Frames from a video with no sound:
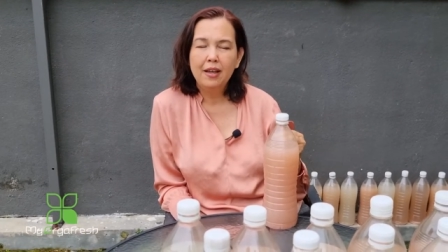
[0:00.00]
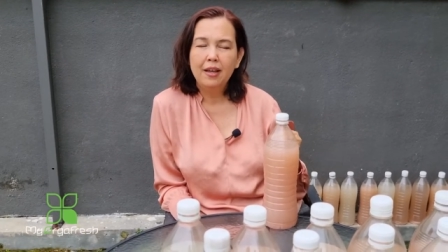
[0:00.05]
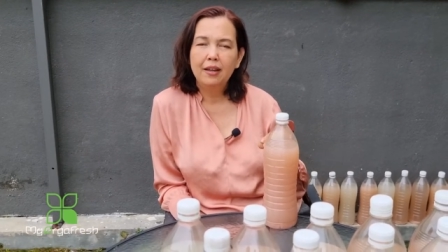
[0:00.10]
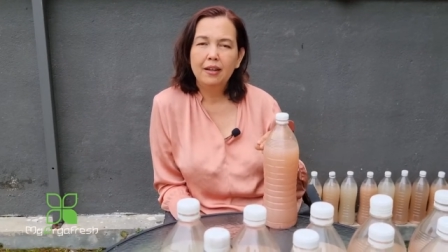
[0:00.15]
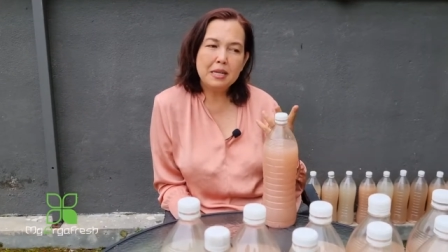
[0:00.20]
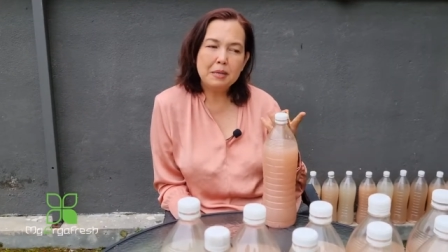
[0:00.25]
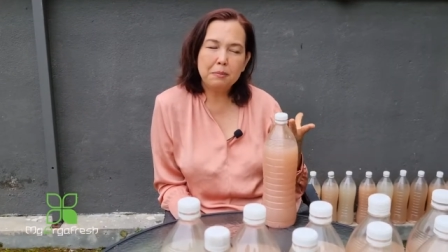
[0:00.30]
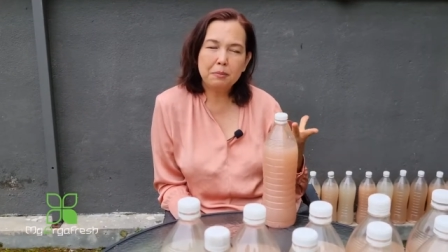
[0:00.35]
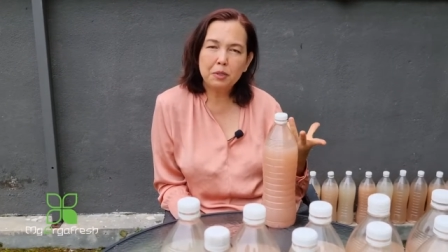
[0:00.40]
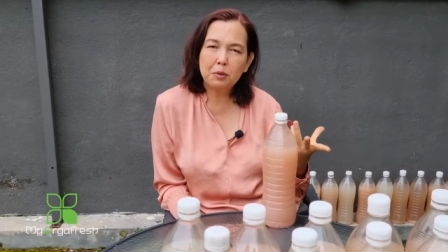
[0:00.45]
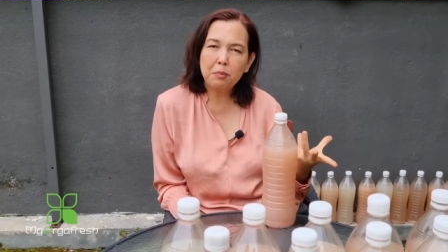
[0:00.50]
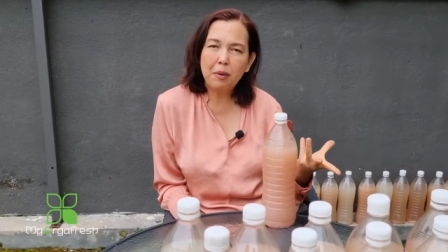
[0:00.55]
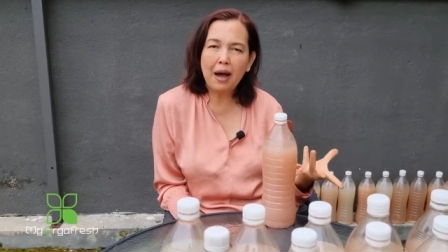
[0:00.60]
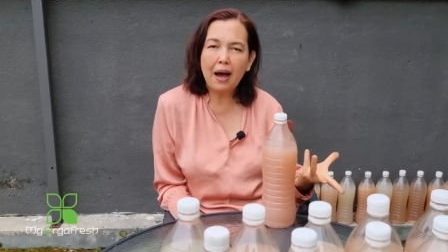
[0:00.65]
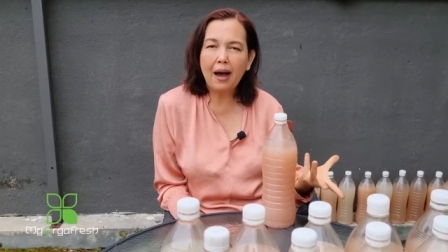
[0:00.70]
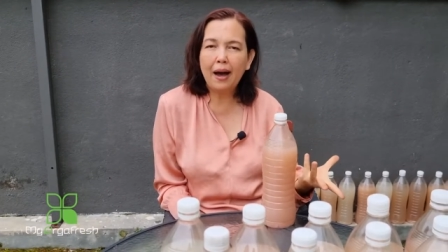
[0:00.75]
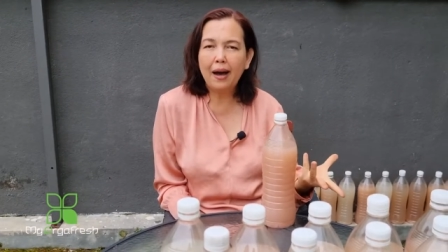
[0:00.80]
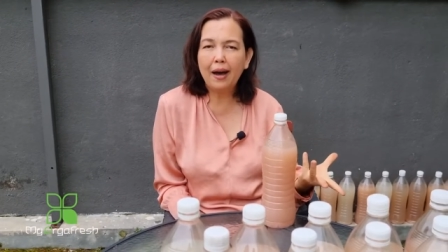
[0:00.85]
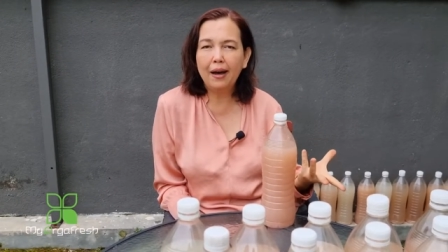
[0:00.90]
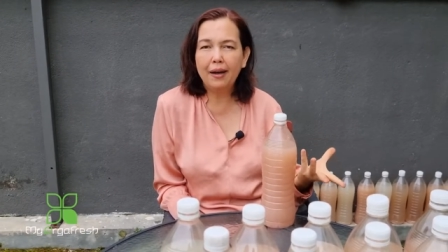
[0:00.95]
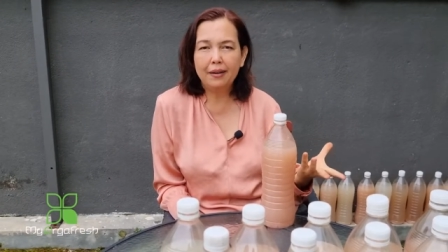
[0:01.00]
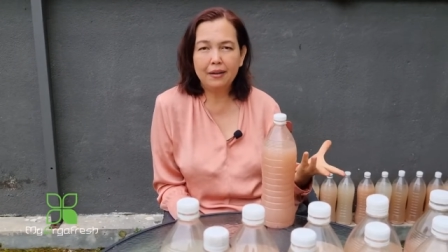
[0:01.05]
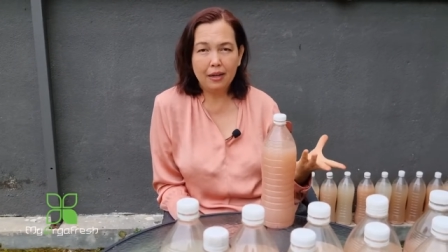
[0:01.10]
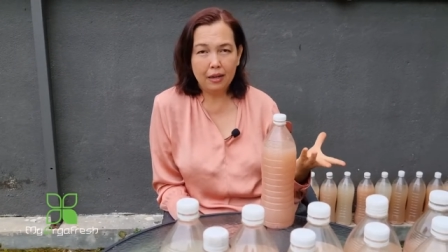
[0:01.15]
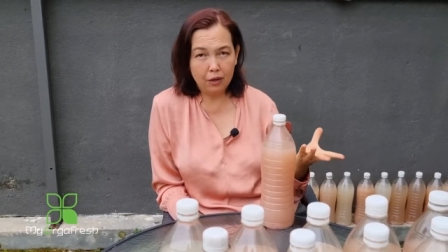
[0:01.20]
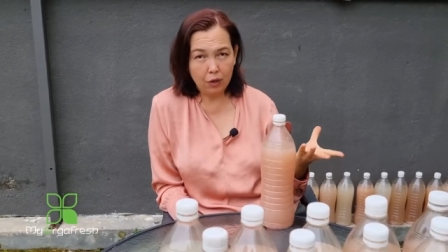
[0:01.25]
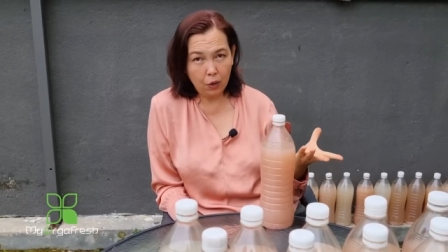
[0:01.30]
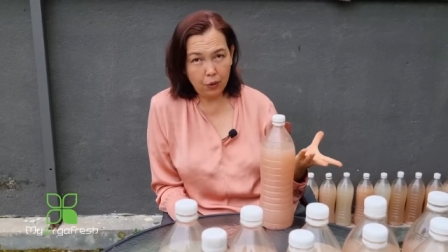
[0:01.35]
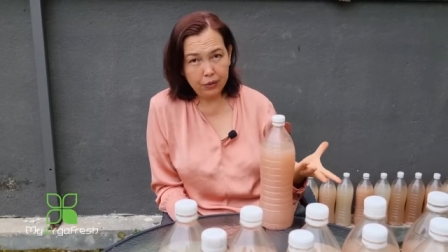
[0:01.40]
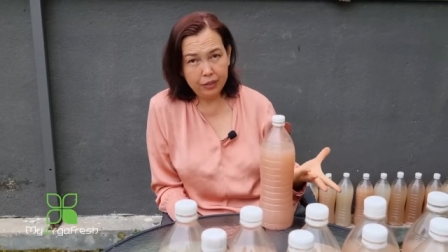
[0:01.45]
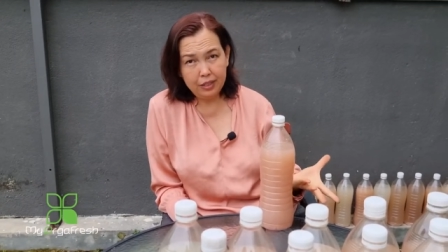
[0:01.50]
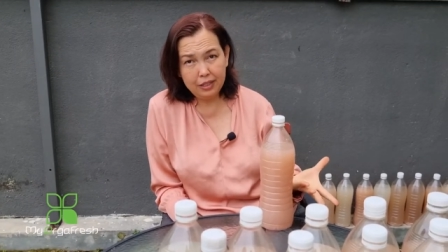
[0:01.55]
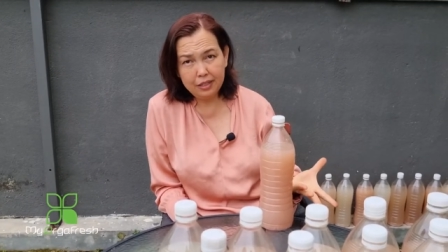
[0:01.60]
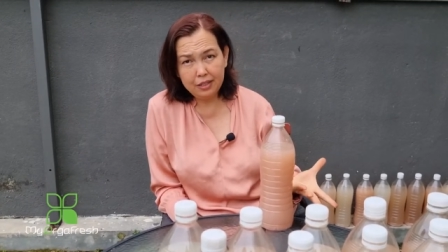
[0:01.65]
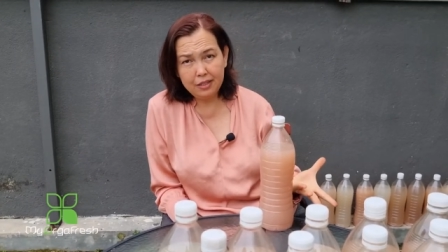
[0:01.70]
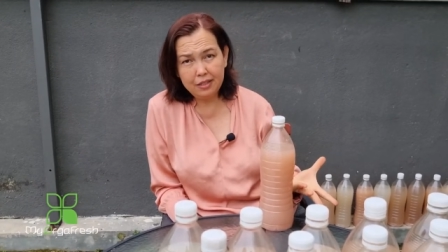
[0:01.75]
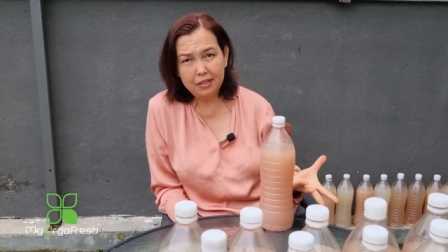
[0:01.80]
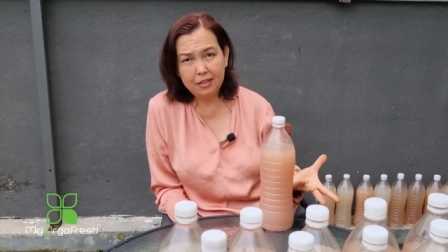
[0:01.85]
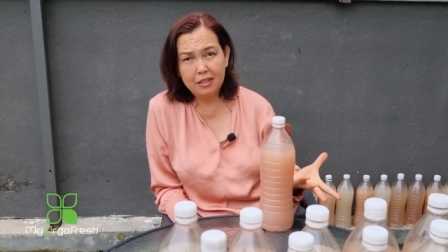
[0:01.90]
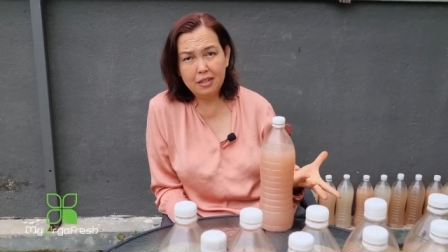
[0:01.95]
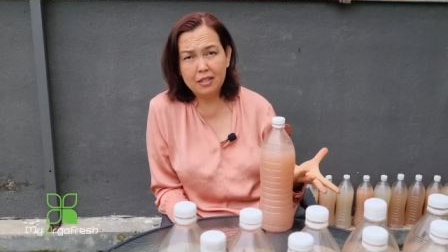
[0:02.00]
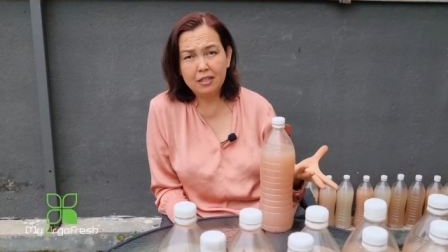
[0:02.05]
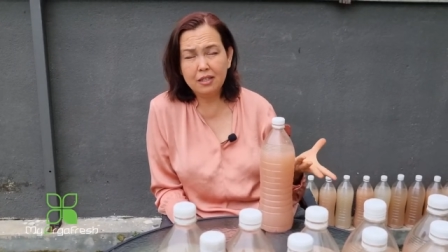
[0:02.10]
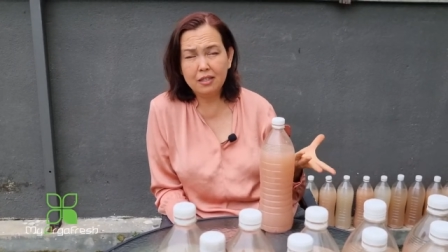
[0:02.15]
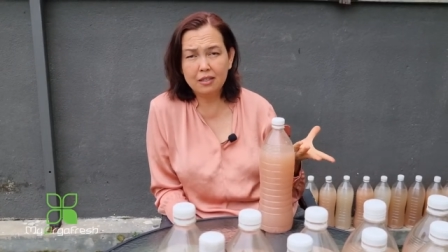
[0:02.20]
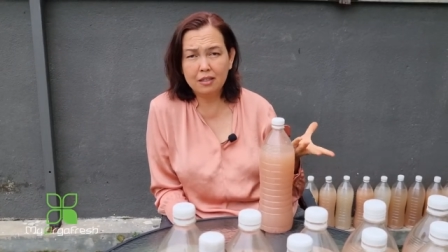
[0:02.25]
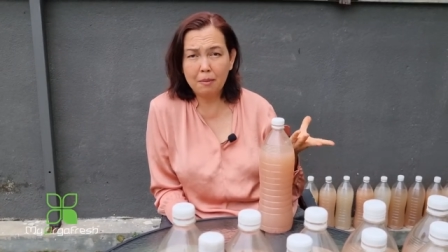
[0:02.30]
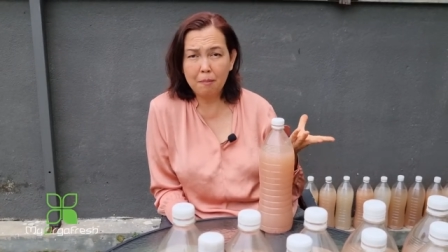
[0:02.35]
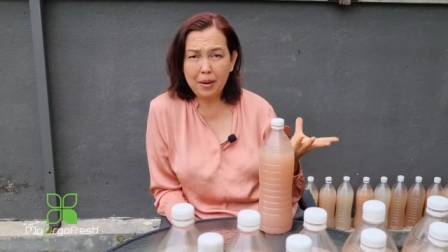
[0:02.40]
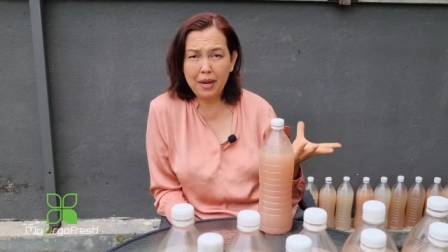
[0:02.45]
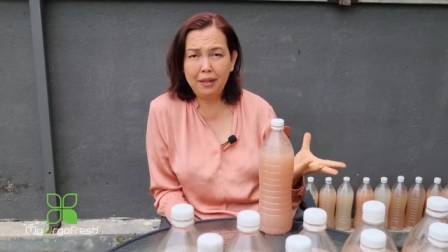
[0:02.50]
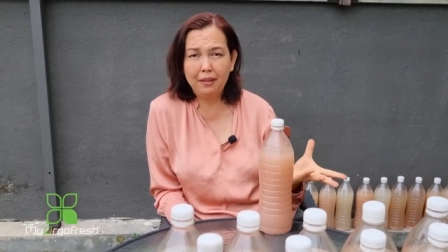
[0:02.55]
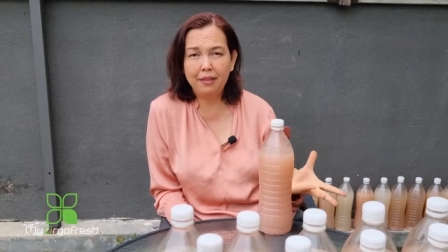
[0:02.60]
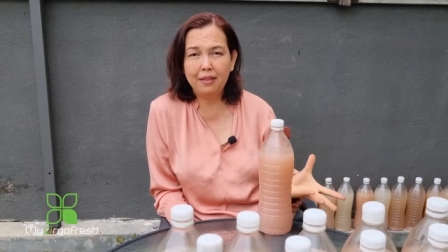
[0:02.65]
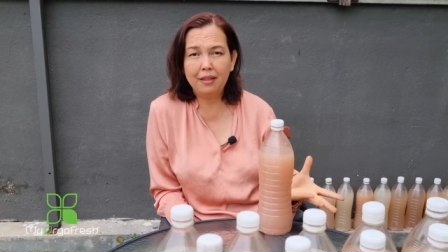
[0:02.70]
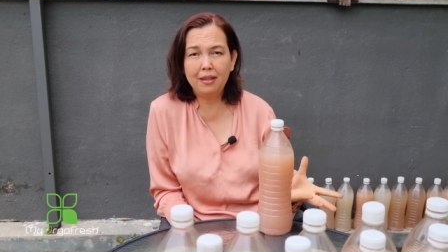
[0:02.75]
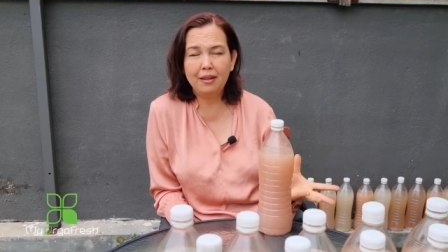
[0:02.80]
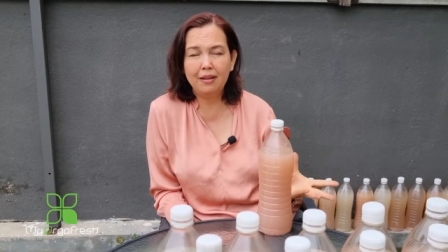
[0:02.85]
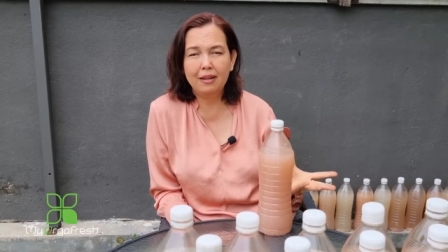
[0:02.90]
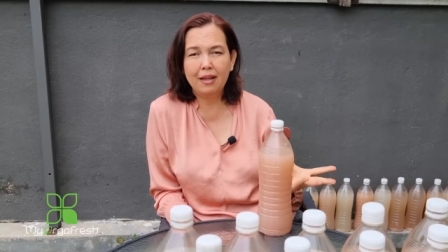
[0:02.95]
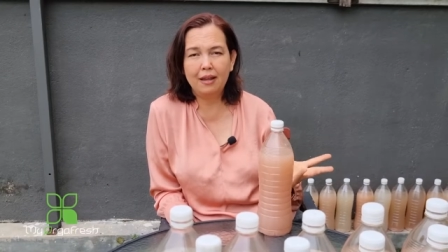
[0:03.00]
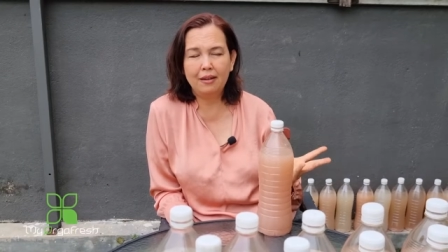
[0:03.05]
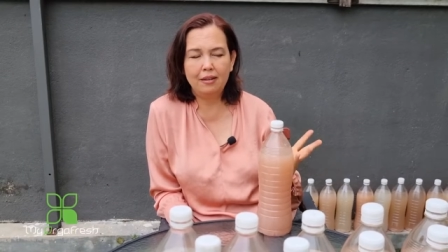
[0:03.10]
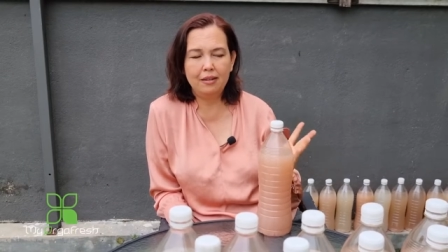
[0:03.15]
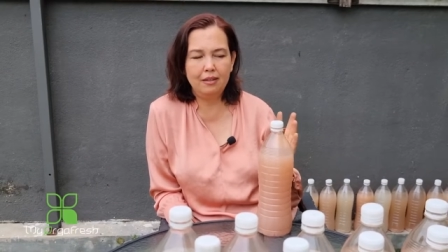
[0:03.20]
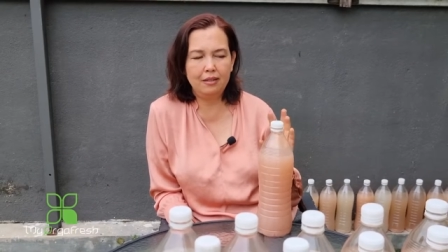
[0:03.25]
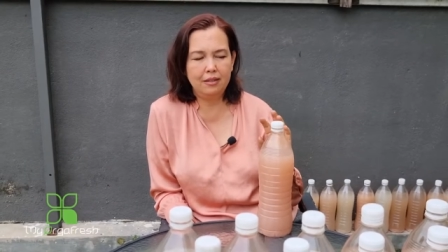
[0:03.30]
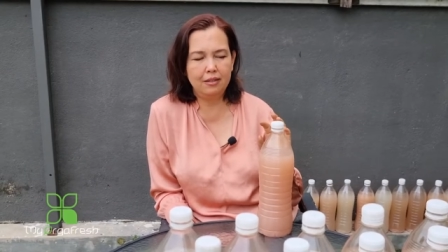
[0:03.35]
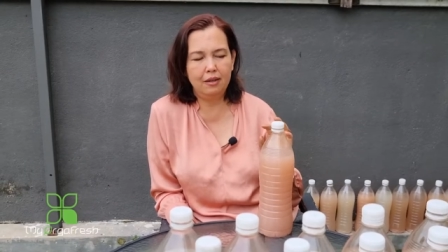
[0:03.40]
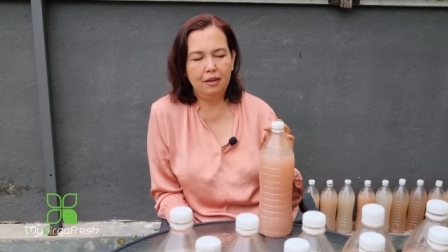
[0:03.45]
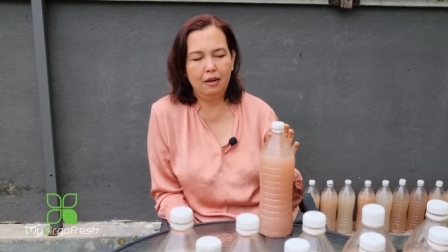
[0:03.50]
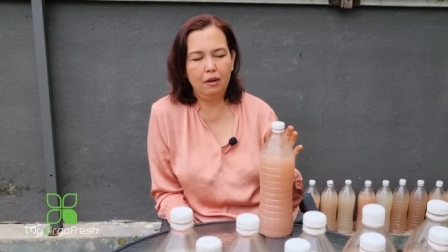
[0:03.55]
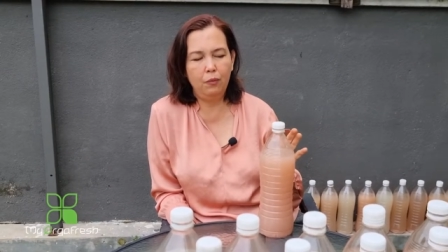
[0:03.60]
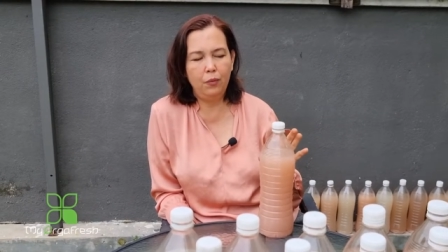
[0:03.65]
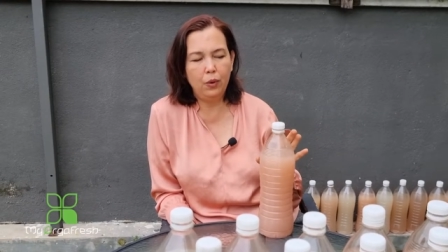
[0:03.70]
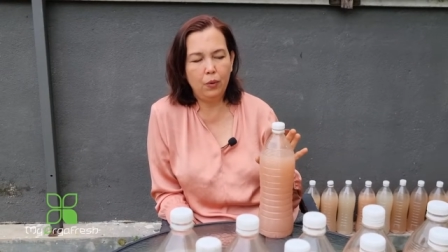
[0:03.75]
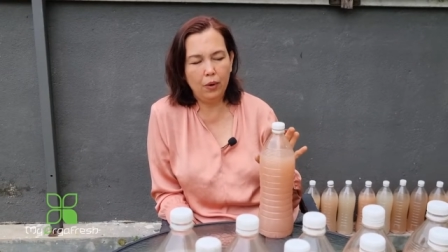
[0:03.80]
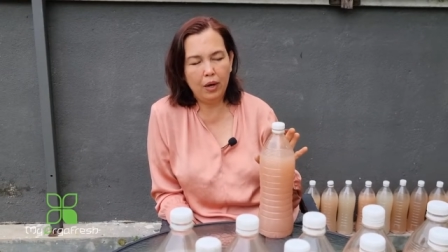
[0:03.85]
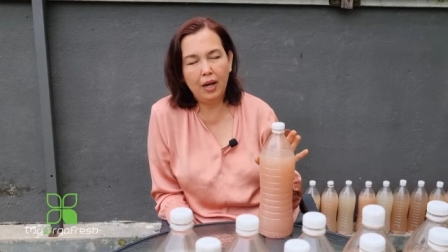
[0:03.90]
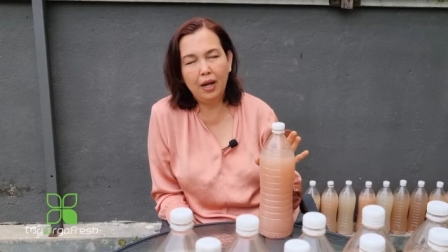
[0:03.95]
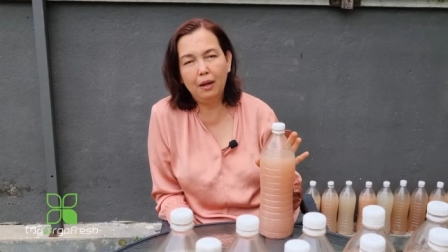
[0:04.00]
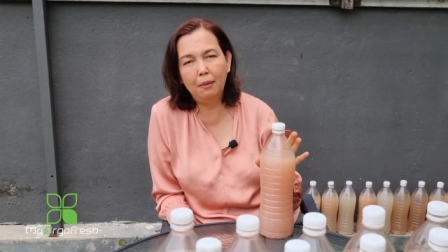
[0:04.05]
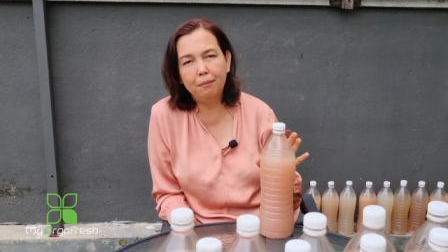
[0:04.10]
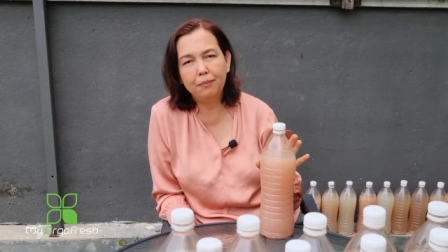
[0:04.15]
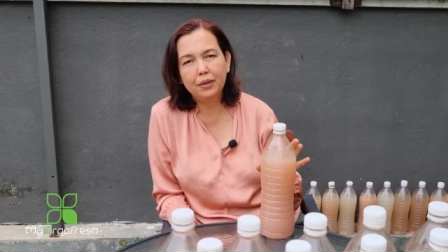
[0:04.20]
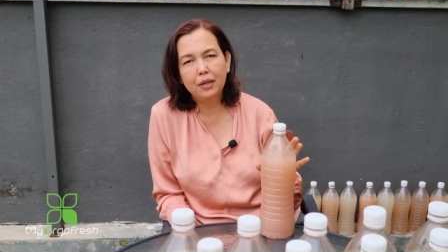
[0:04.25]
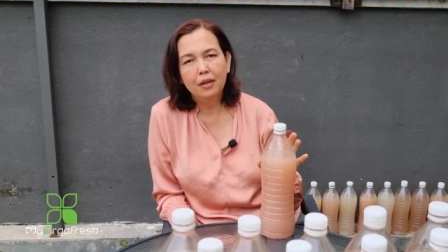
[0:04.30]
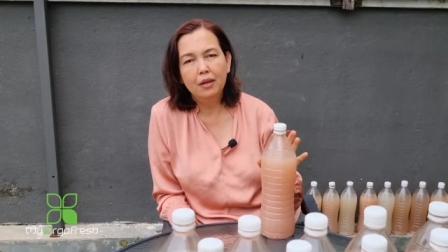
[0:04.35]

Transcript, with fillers: leaves part and all this is this is the main thing that is uh, will help